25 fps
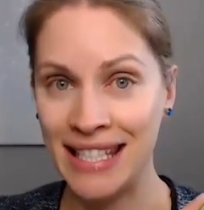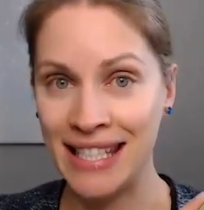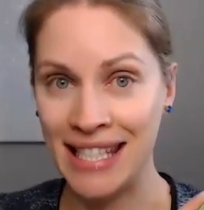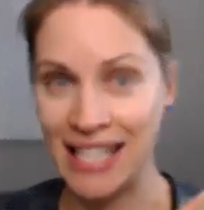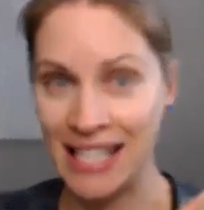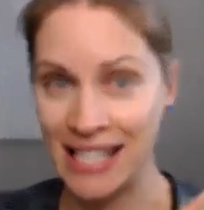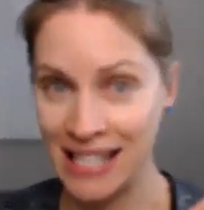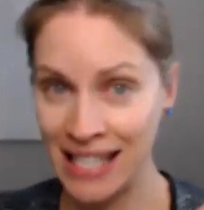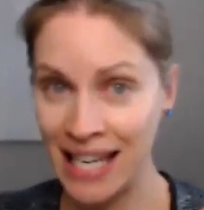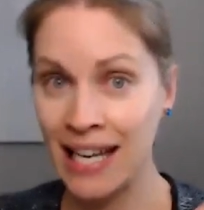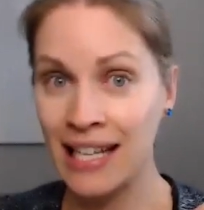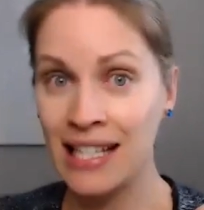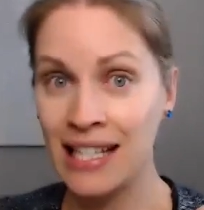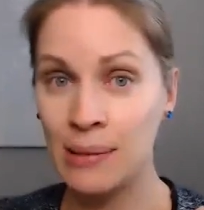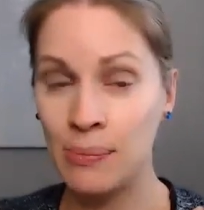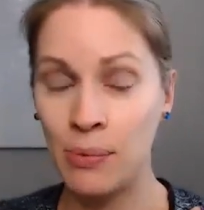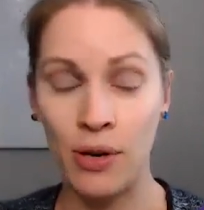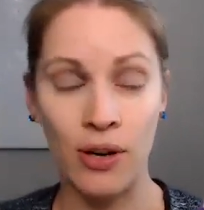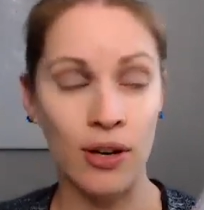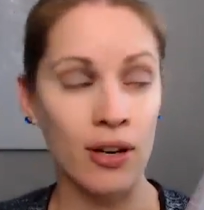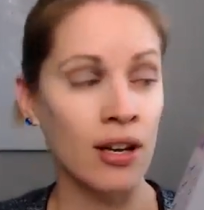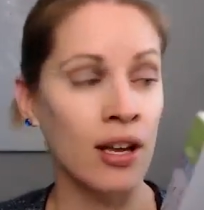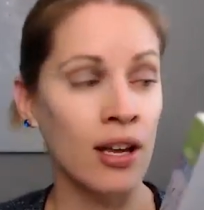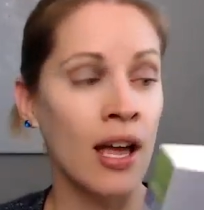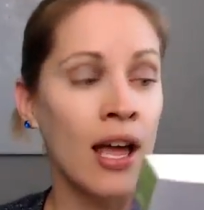this
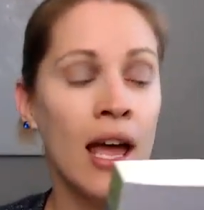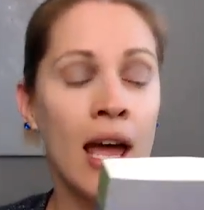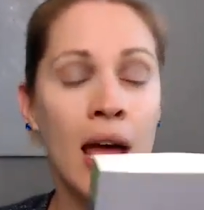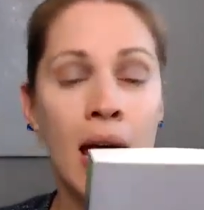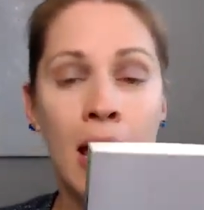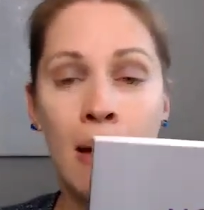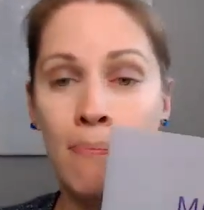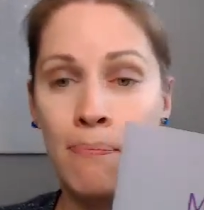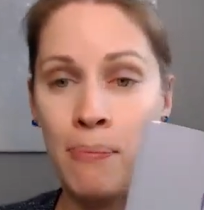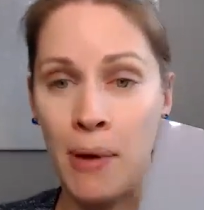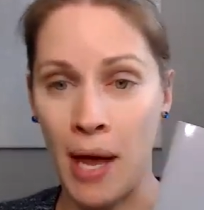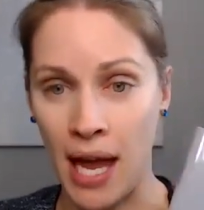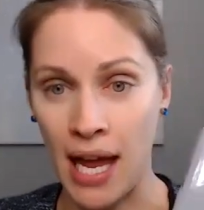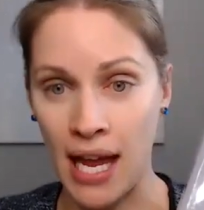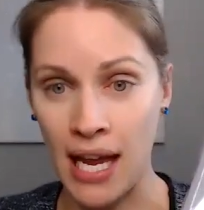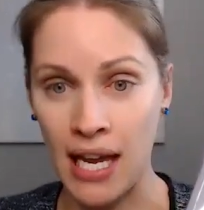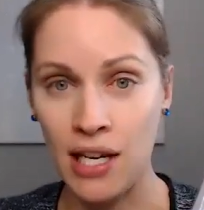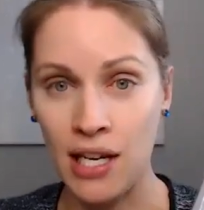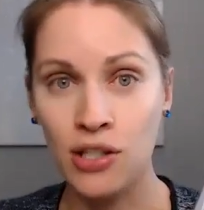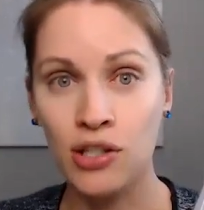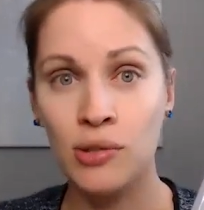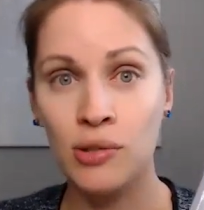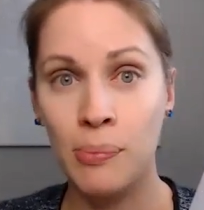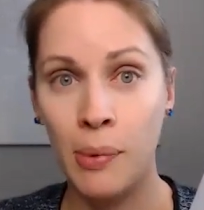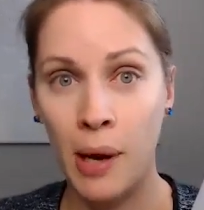textbook
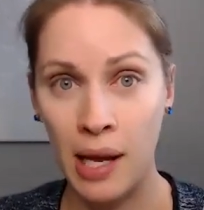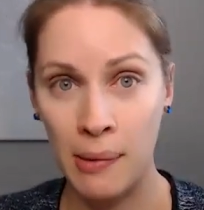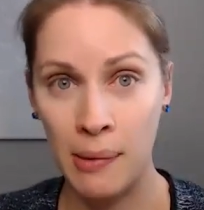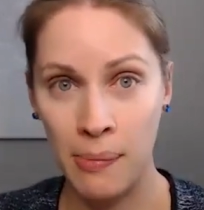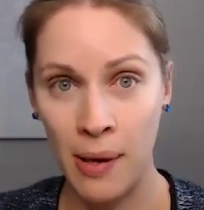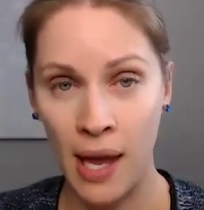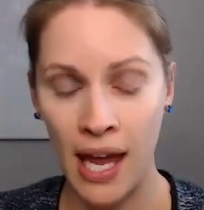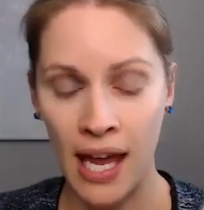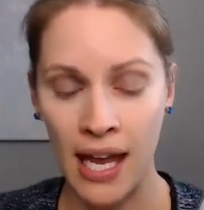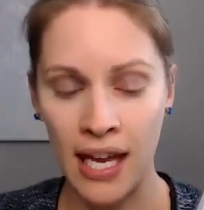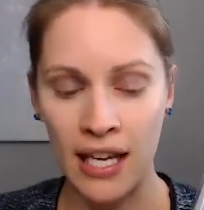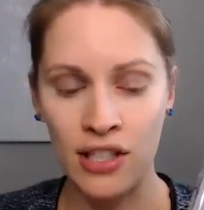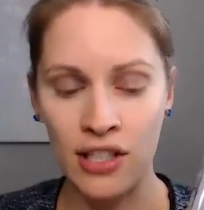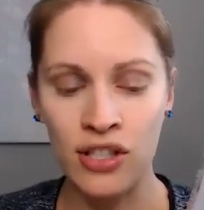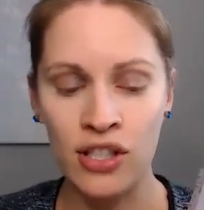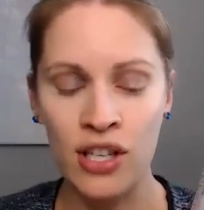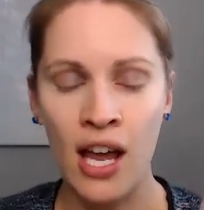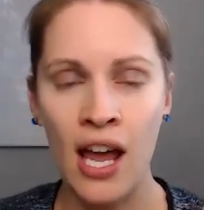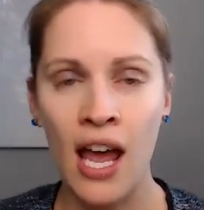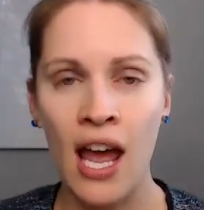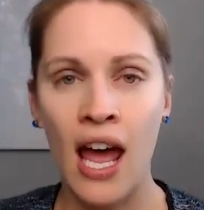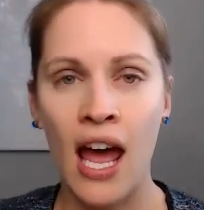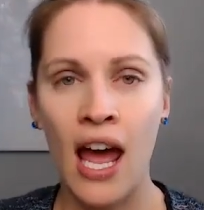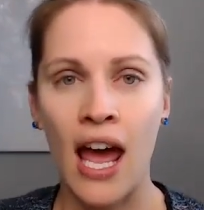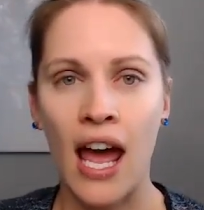page by page
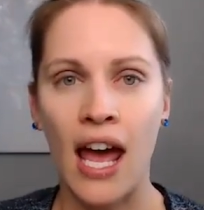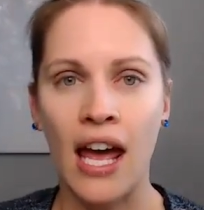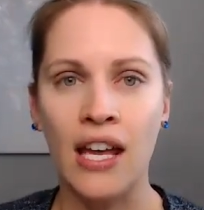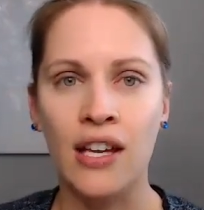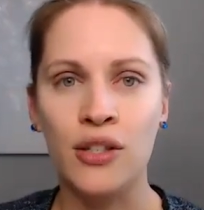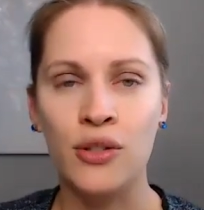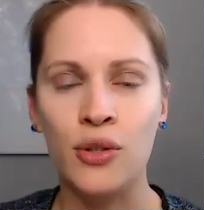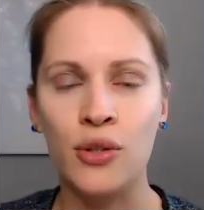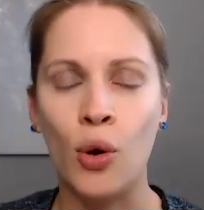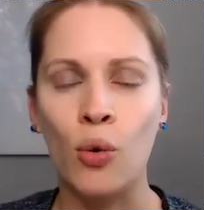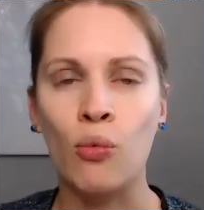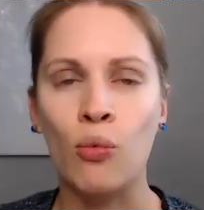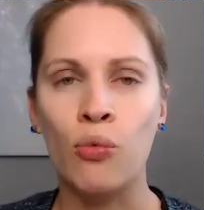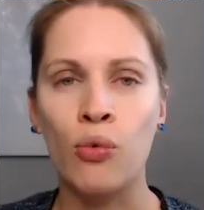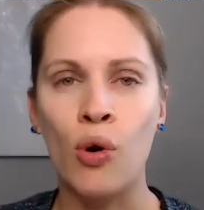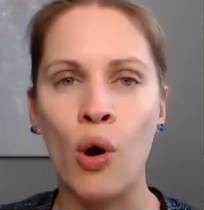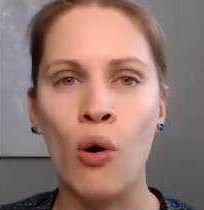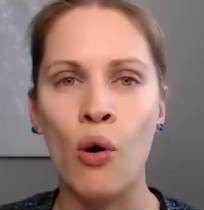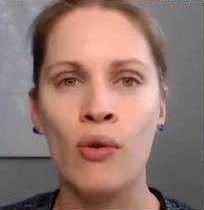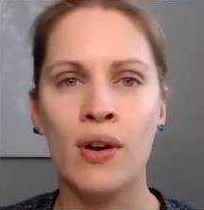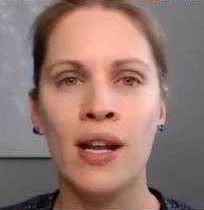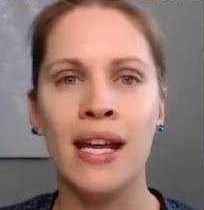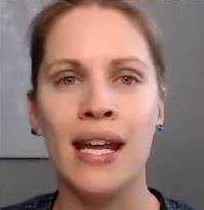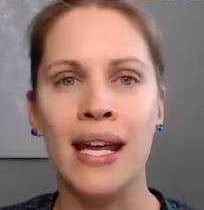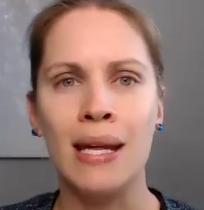and
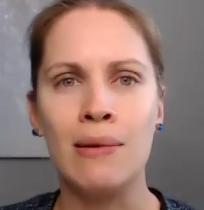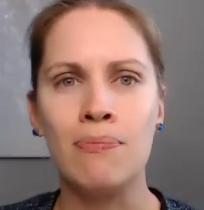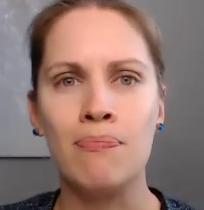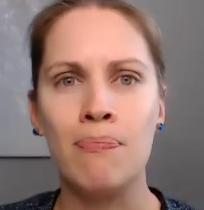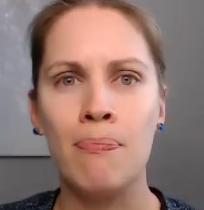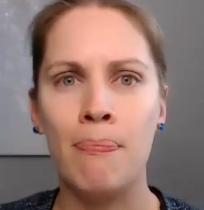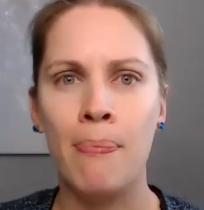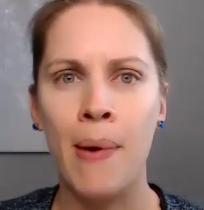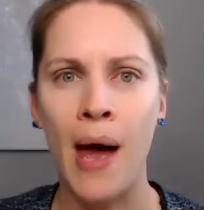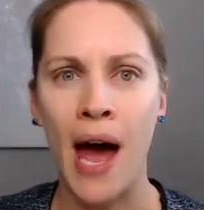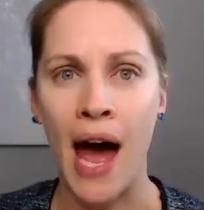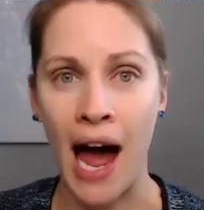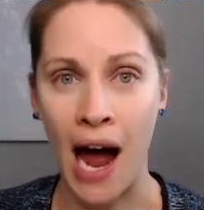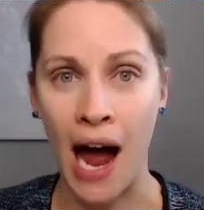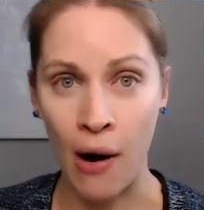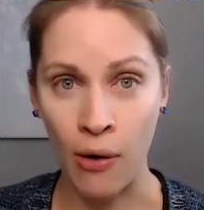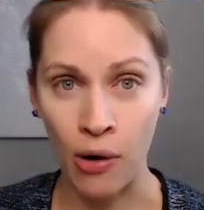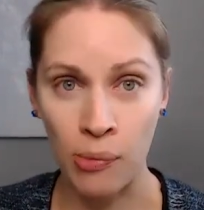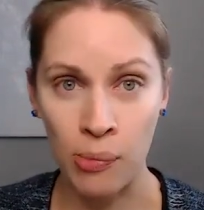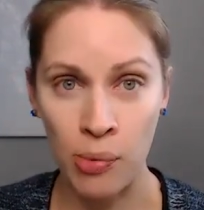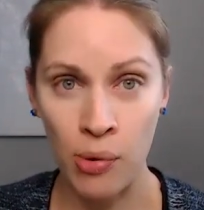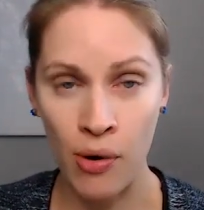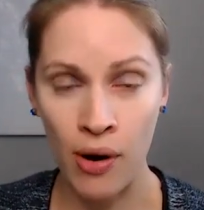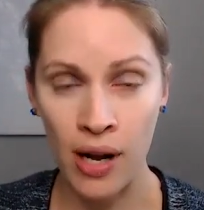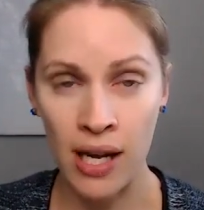wrote it in
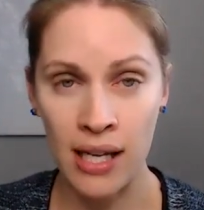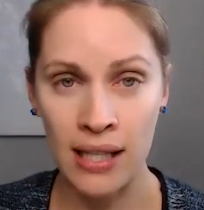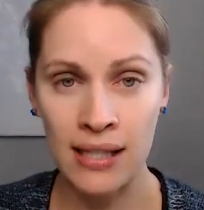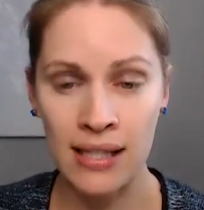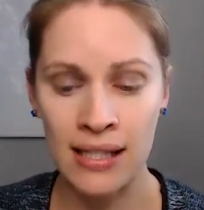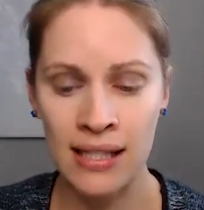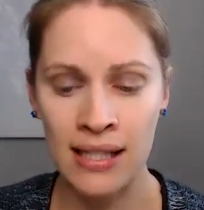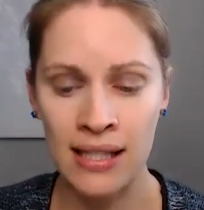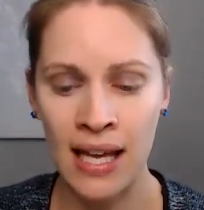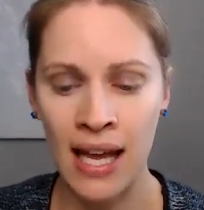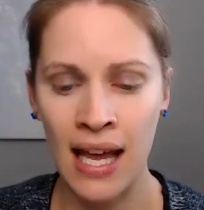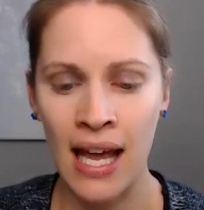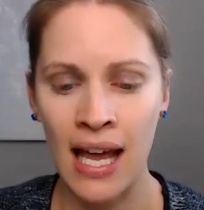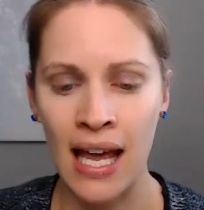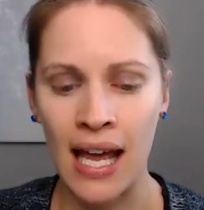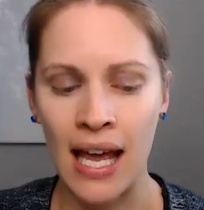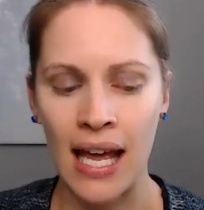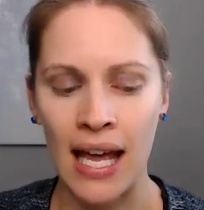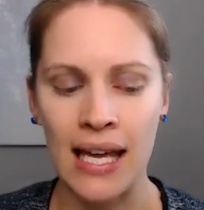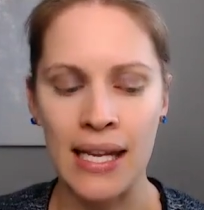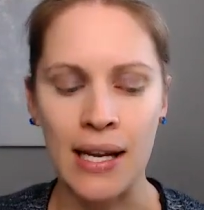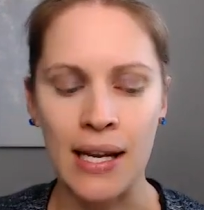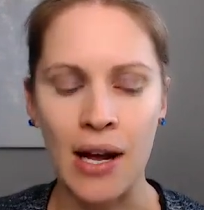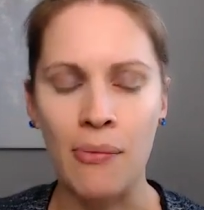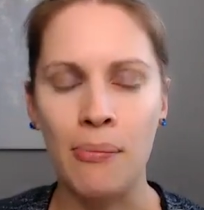PowerPoints
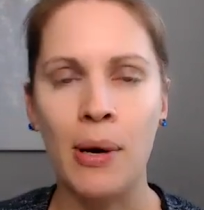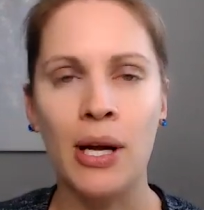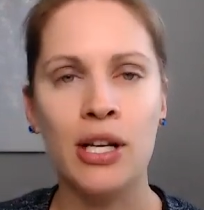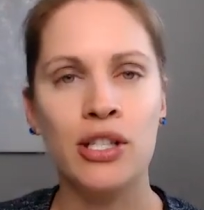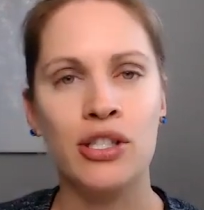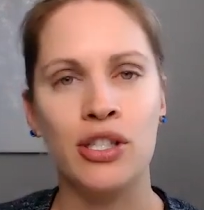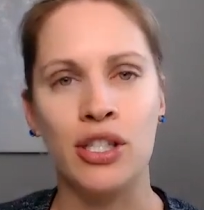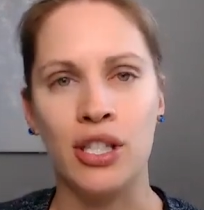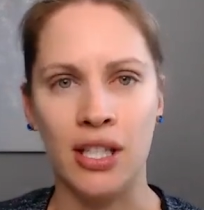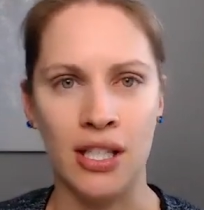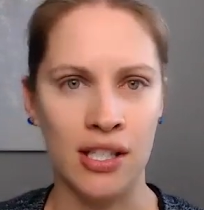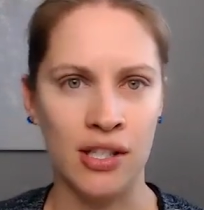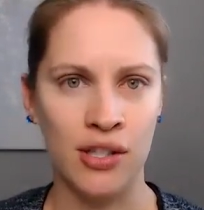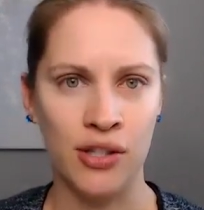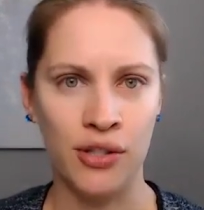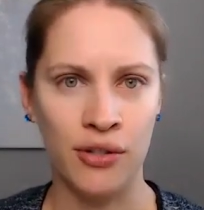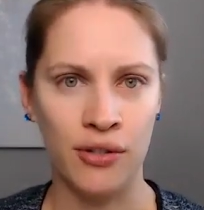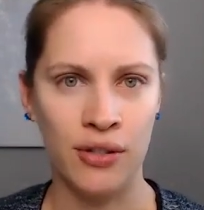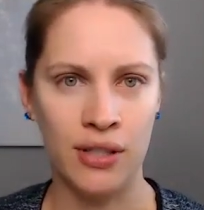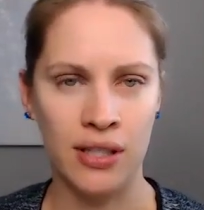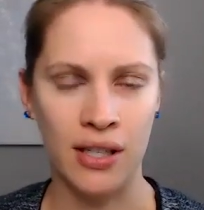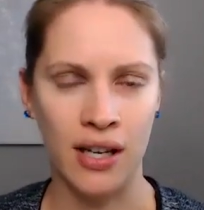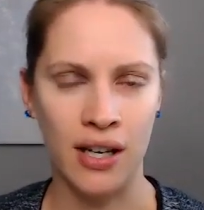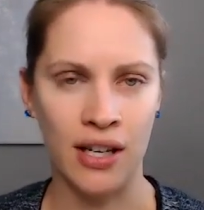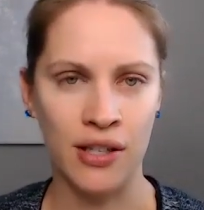in a much
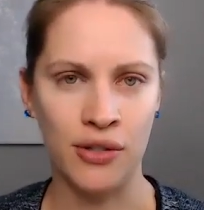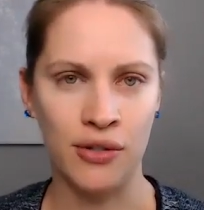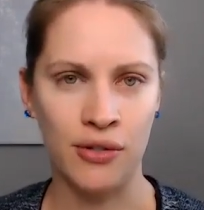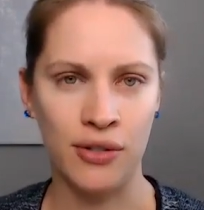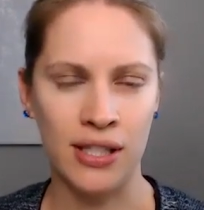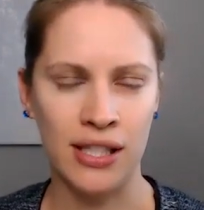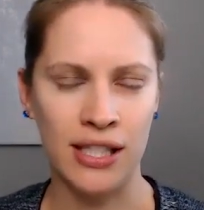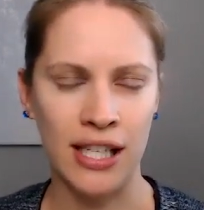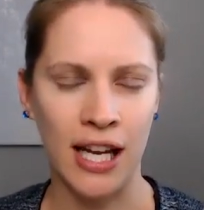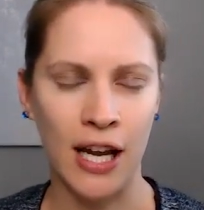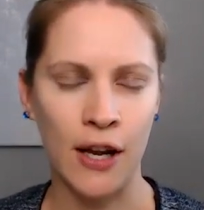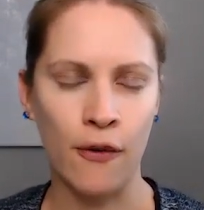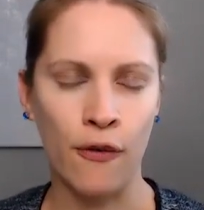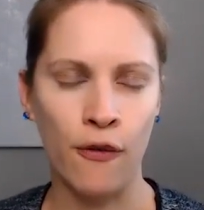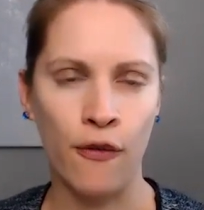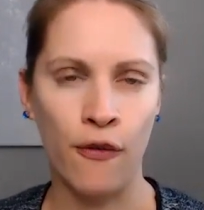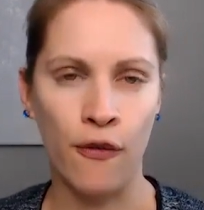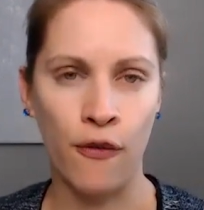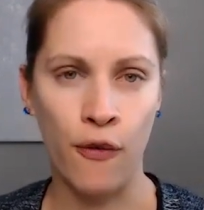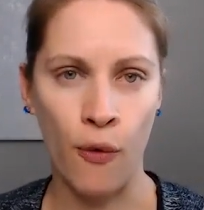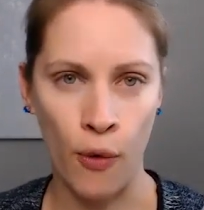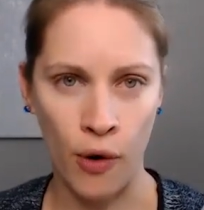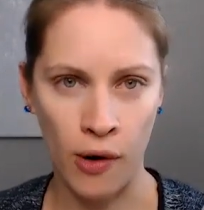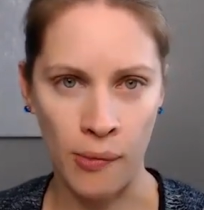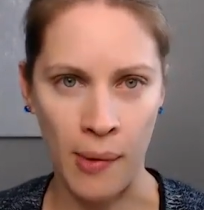easier to understand
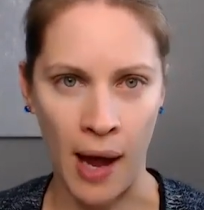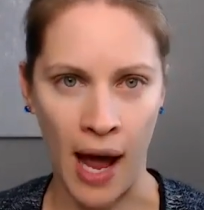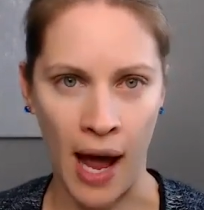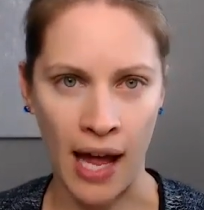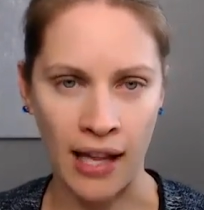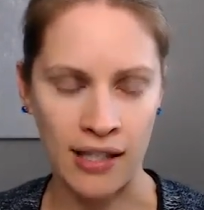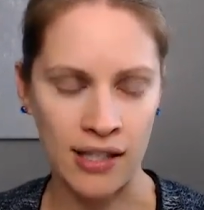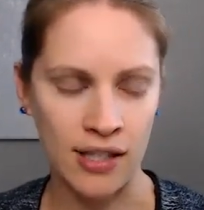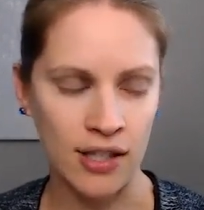format.